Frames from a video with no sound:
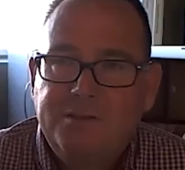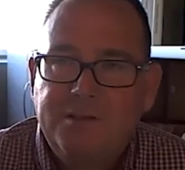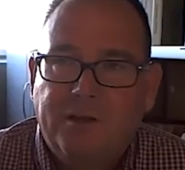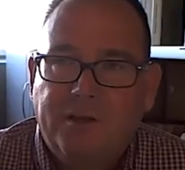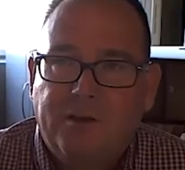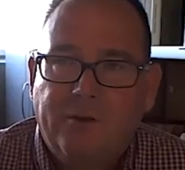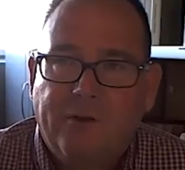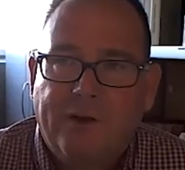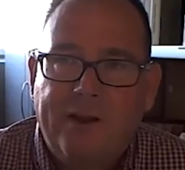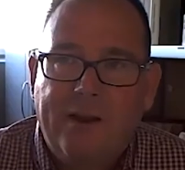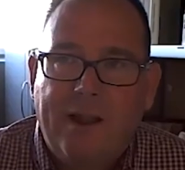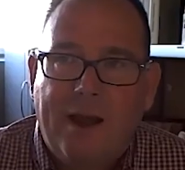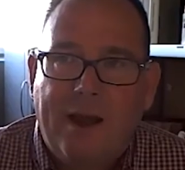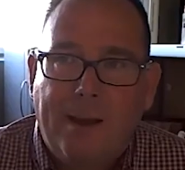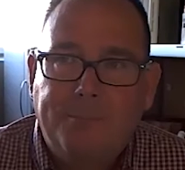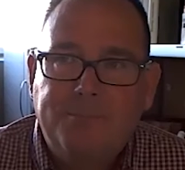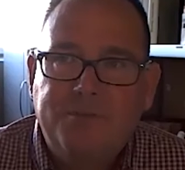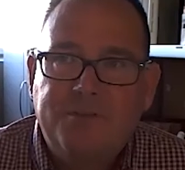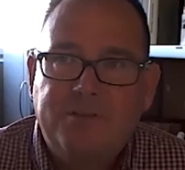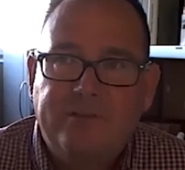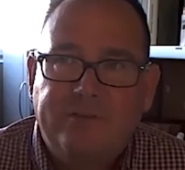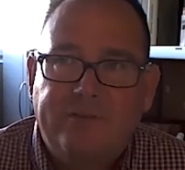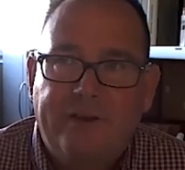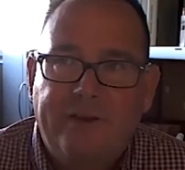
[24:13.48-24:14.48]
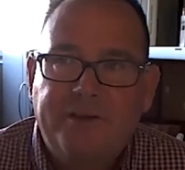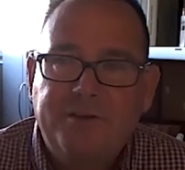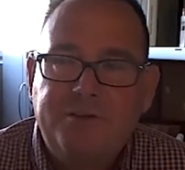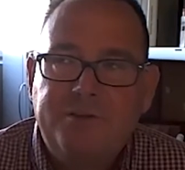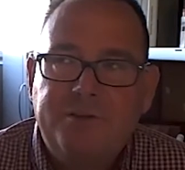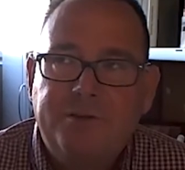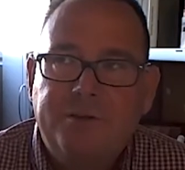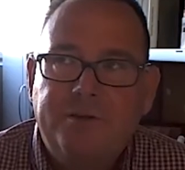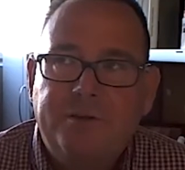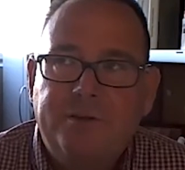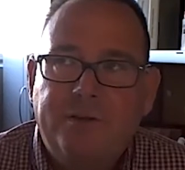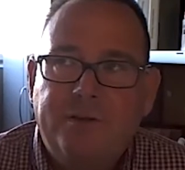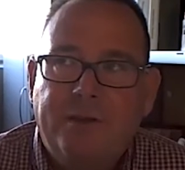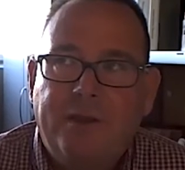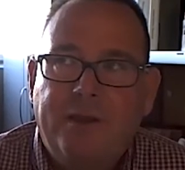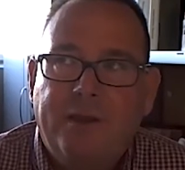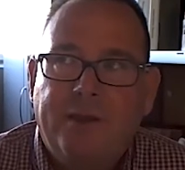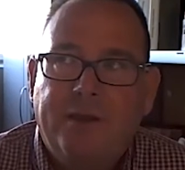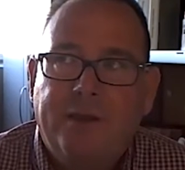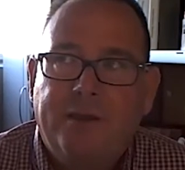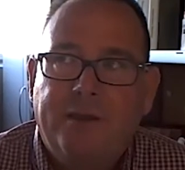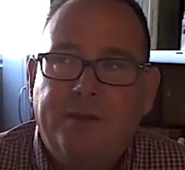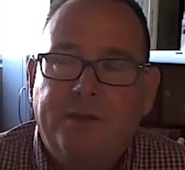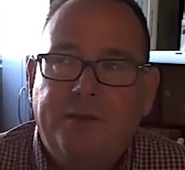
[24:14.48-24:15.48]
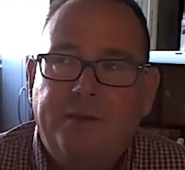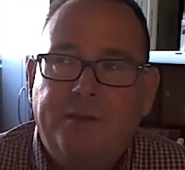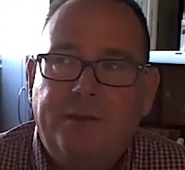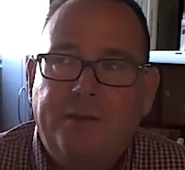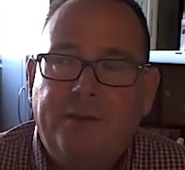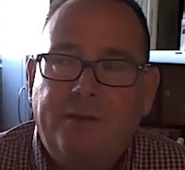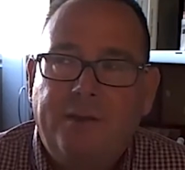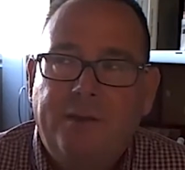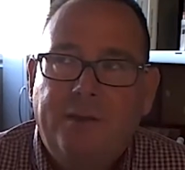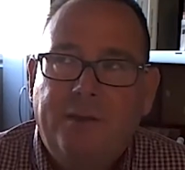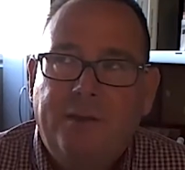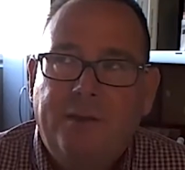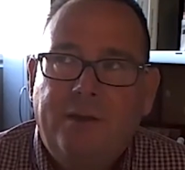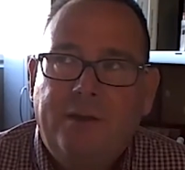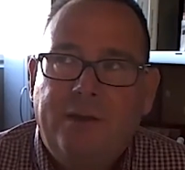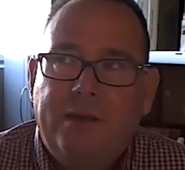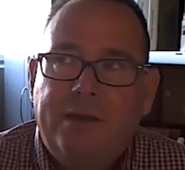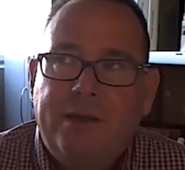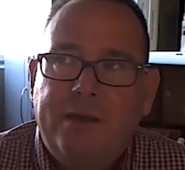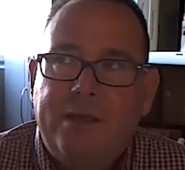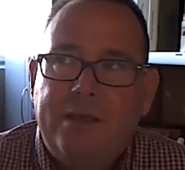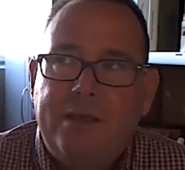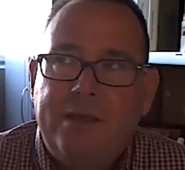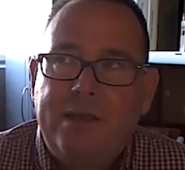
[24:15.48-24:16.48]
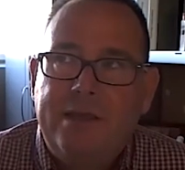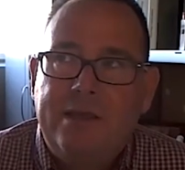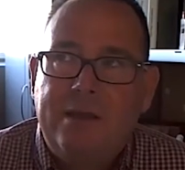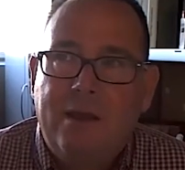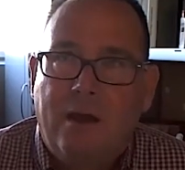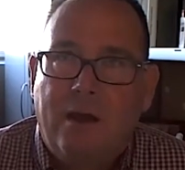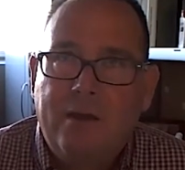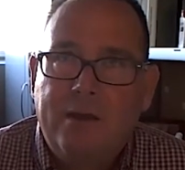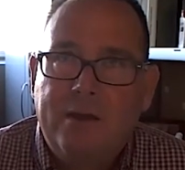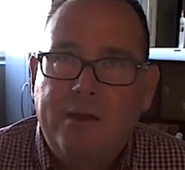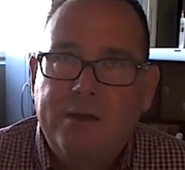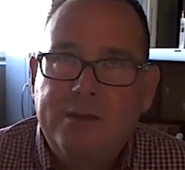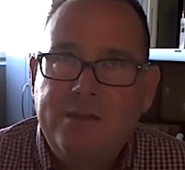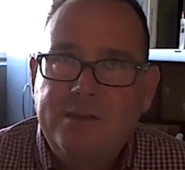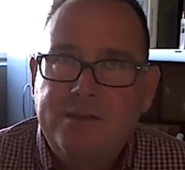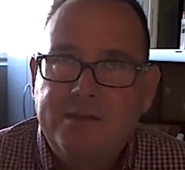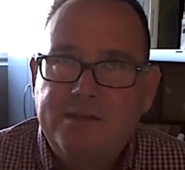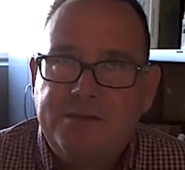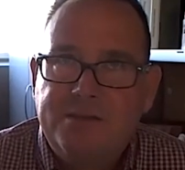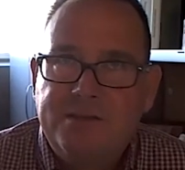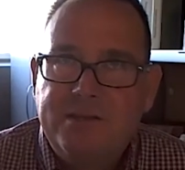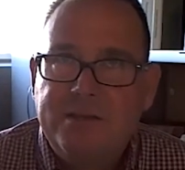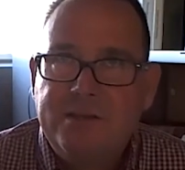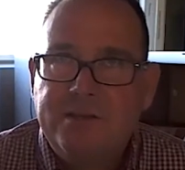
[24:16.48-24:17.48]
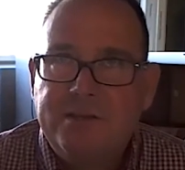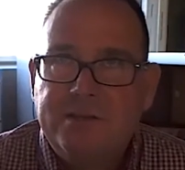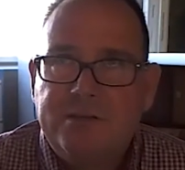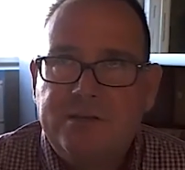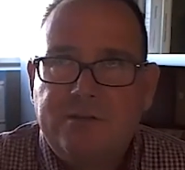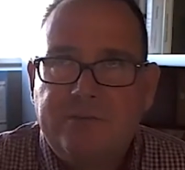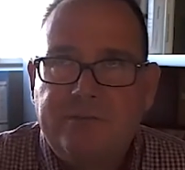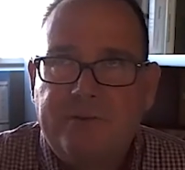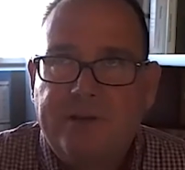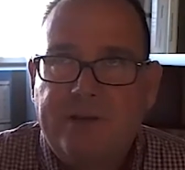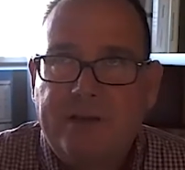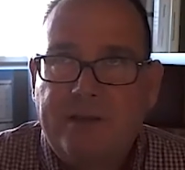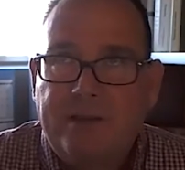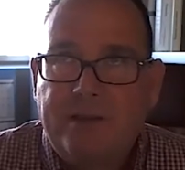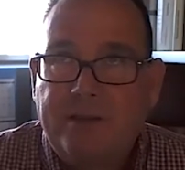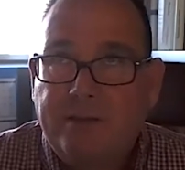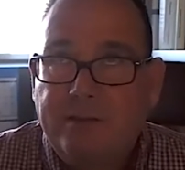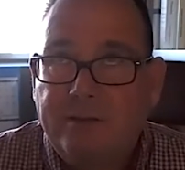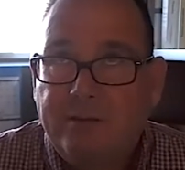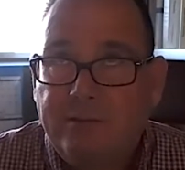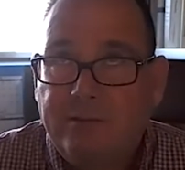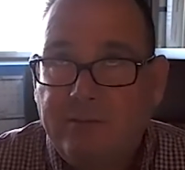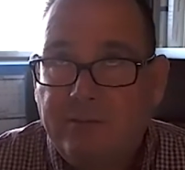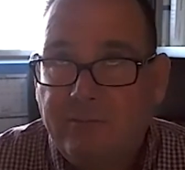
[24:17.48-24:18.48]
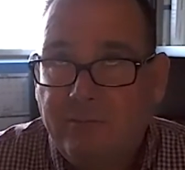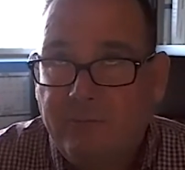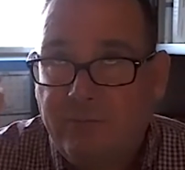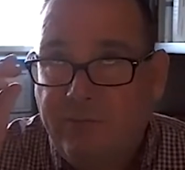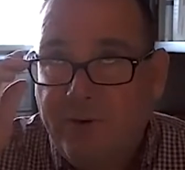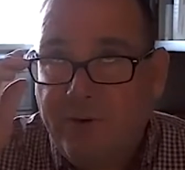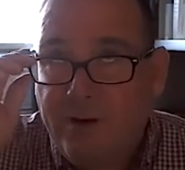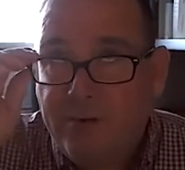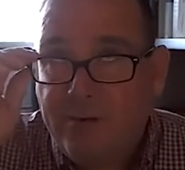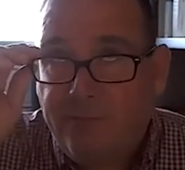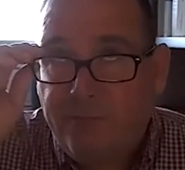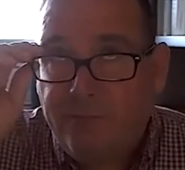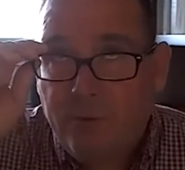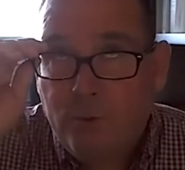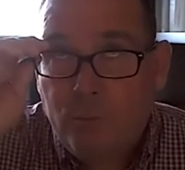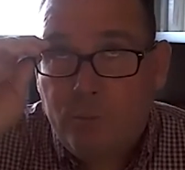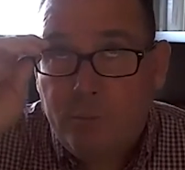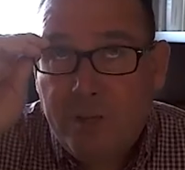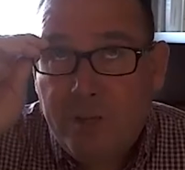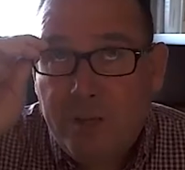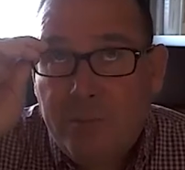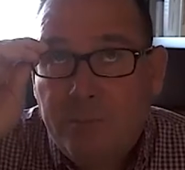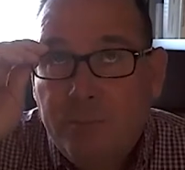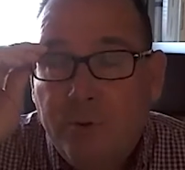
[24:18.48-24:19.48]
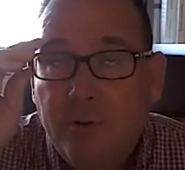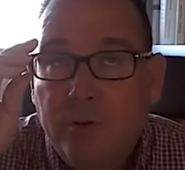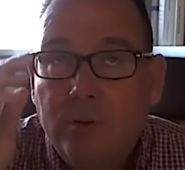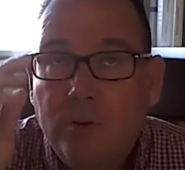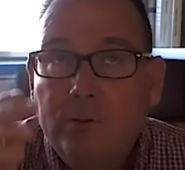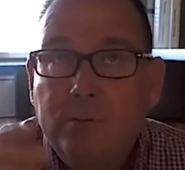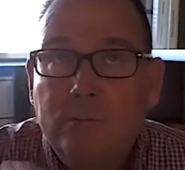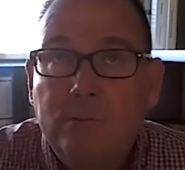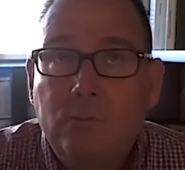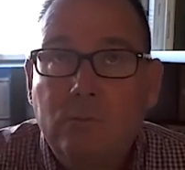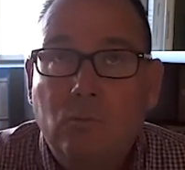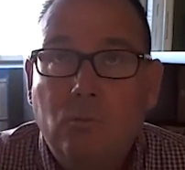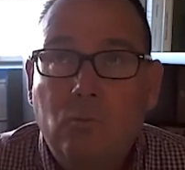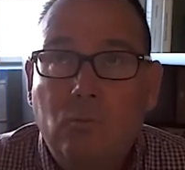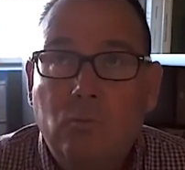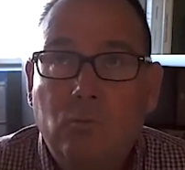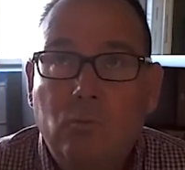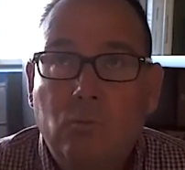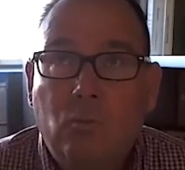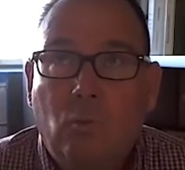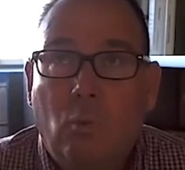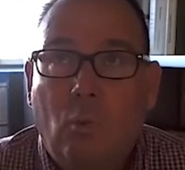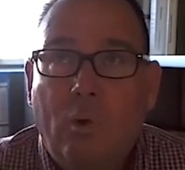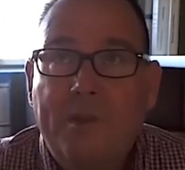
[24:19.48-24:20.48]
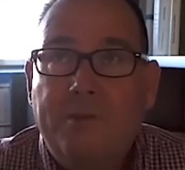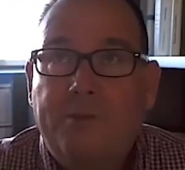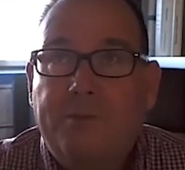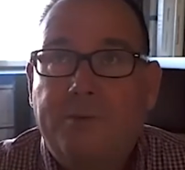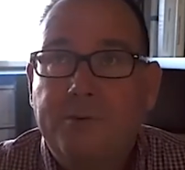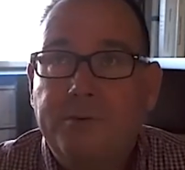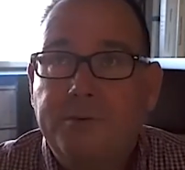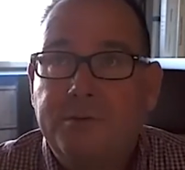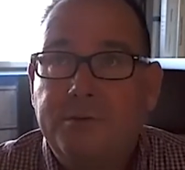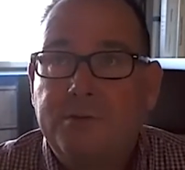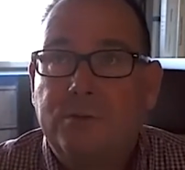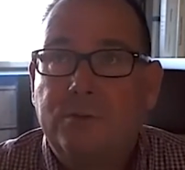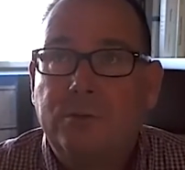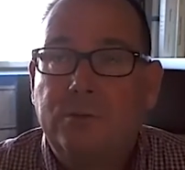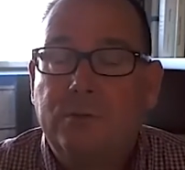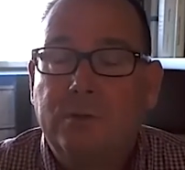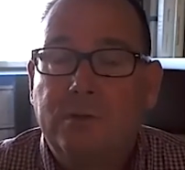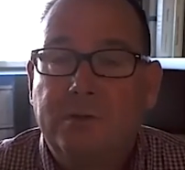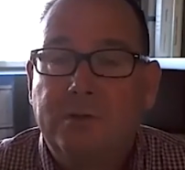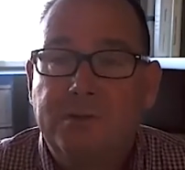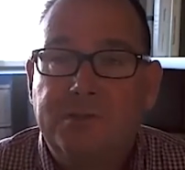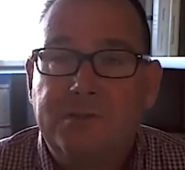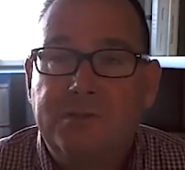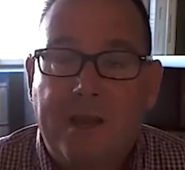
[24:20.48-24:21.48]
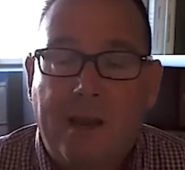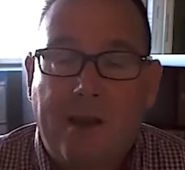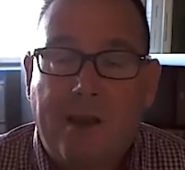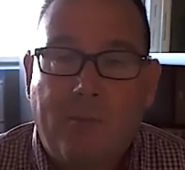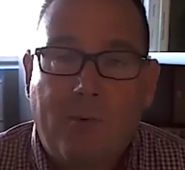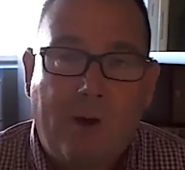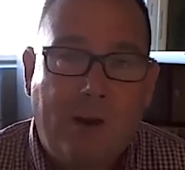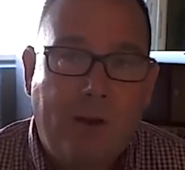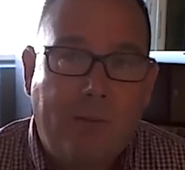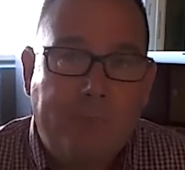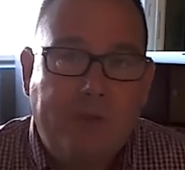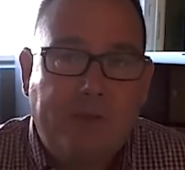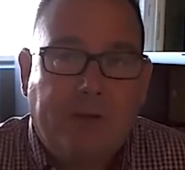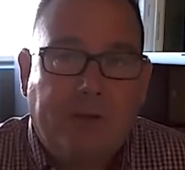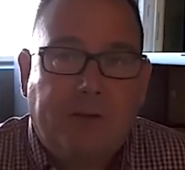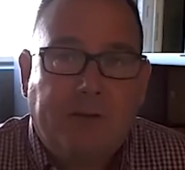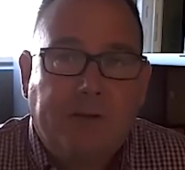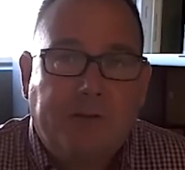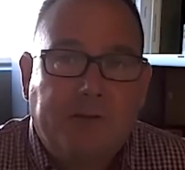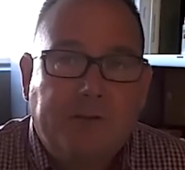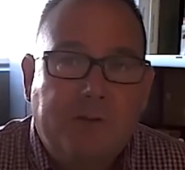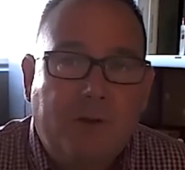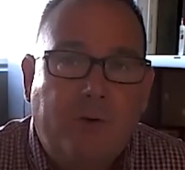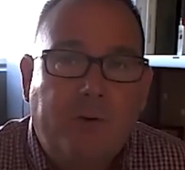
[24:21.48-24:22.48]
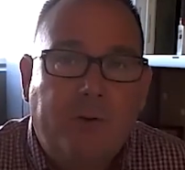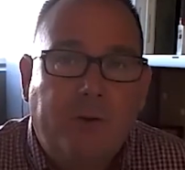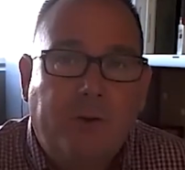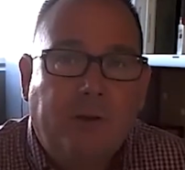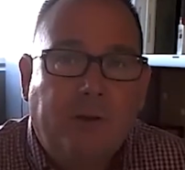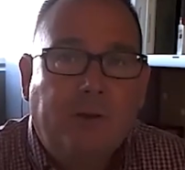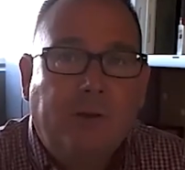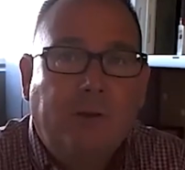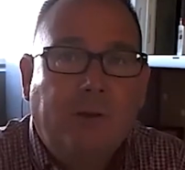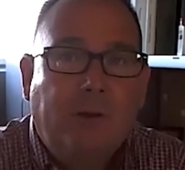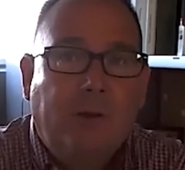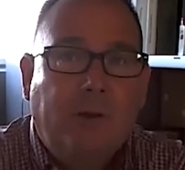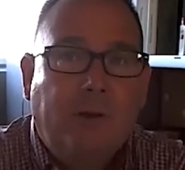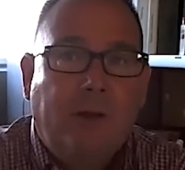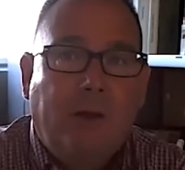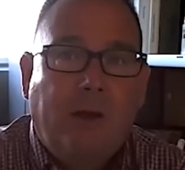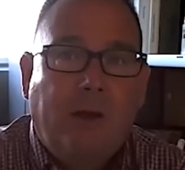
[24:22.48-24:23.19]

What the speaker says: It's a great observation, and in this industry, very few people went through school and said, "I want to be a custodian."